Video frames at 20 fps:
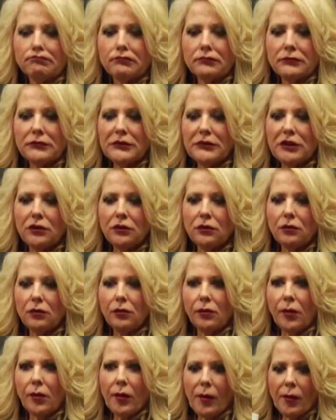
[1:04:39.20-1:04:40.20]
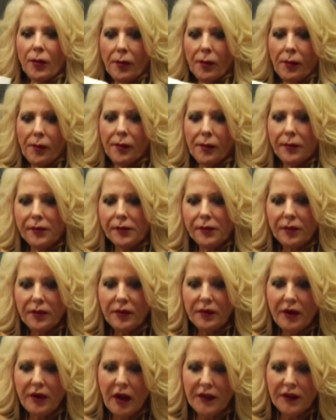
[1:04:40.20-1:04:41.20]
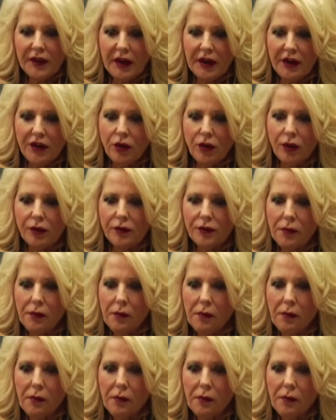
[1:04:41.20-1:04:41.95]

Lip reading: No. Not that I know of.